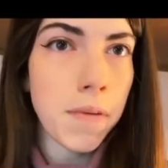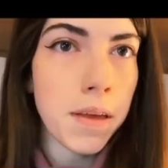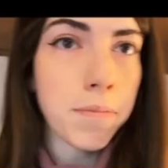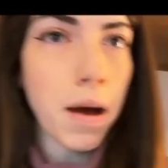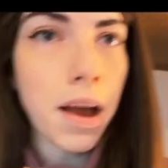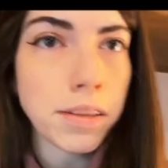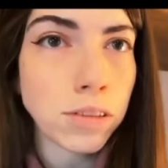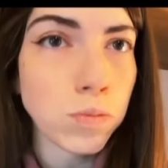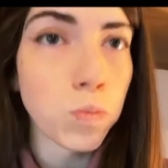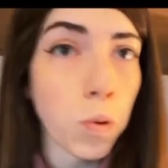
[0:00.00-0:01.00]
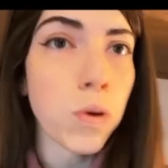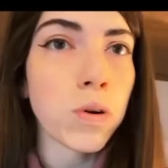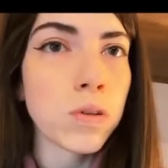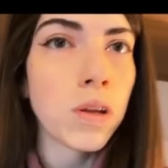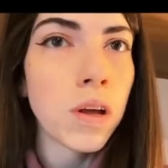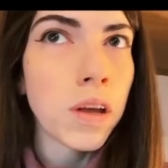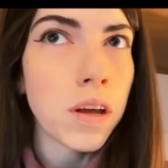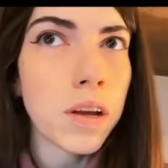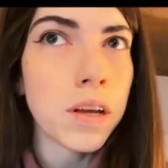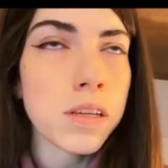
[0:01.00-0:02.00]
in my world
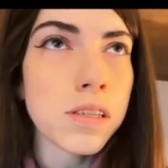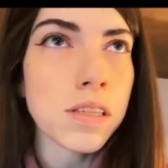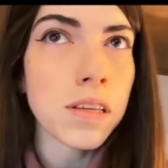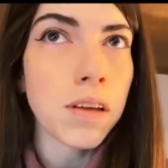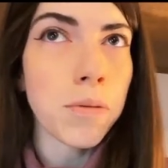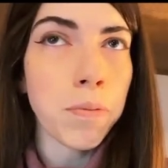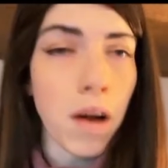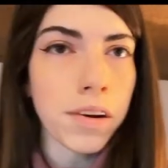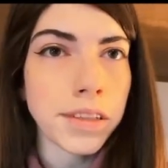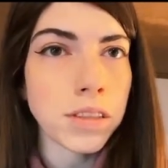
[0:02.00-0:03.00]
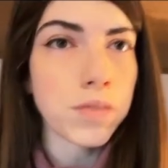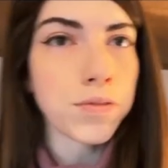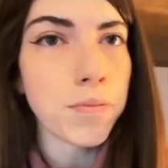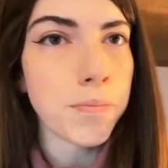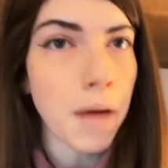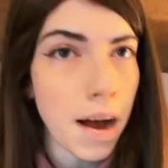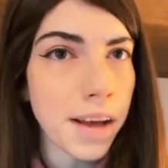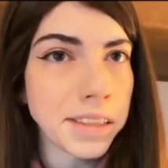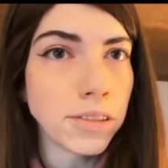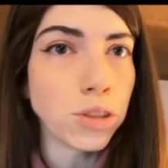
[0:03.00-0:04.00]
is a product of
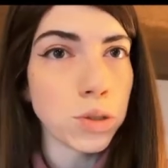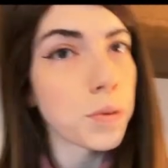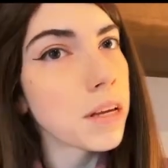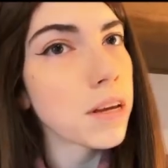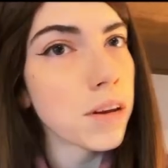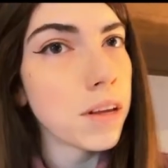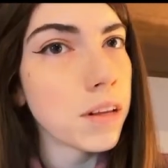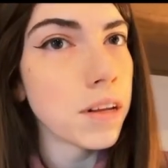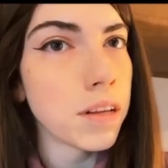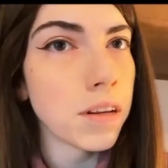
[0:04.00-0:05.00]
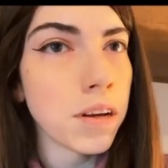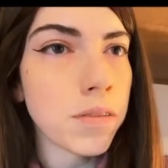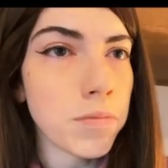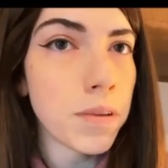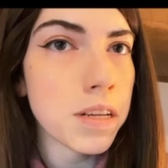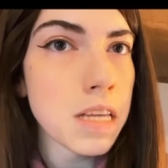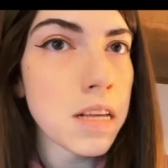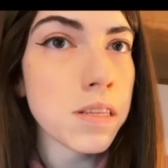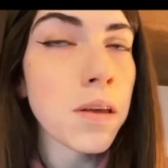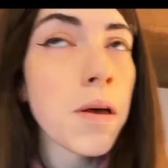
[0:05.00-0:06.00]
my doing in, in, in um in a
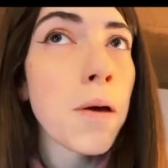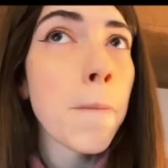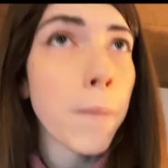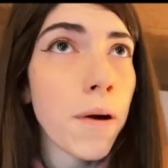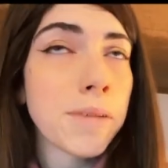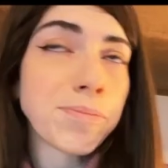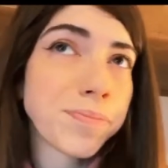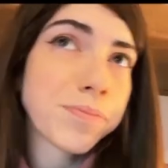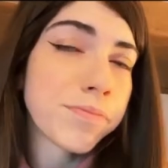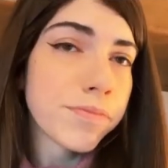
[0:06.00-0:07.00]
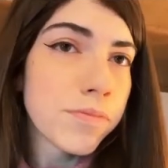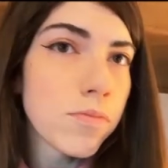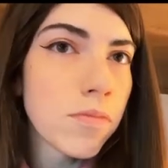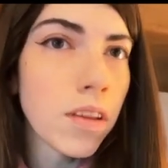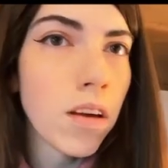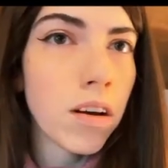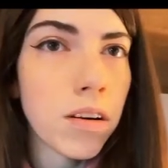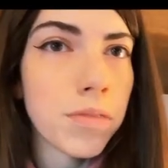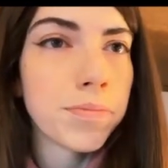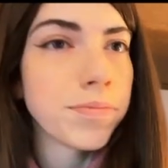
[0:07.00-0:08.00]
sense but
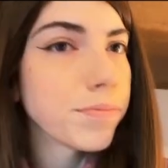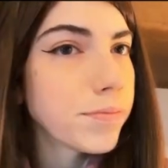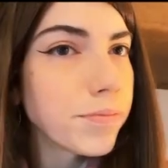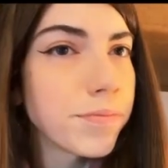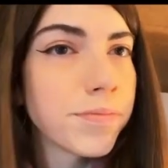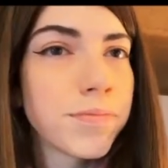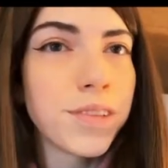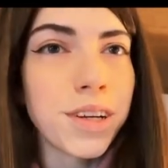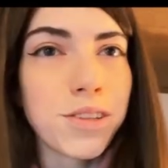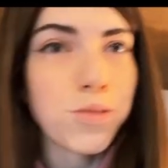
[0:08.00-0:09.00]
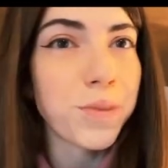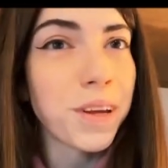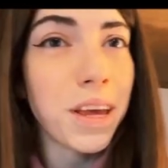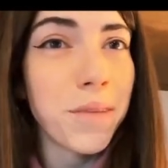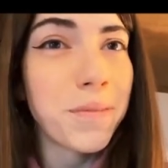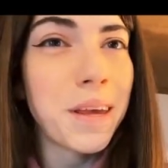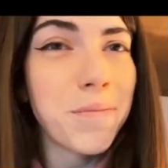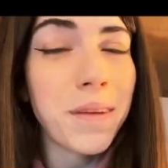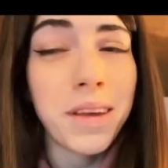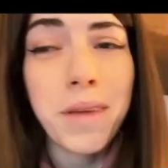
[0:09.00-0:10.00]
um yeah i just want to keep keep
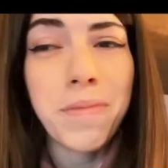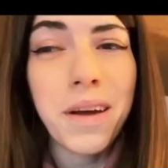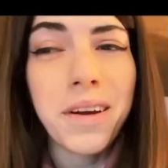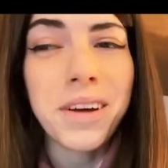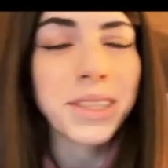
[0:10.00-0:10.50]
keep that uh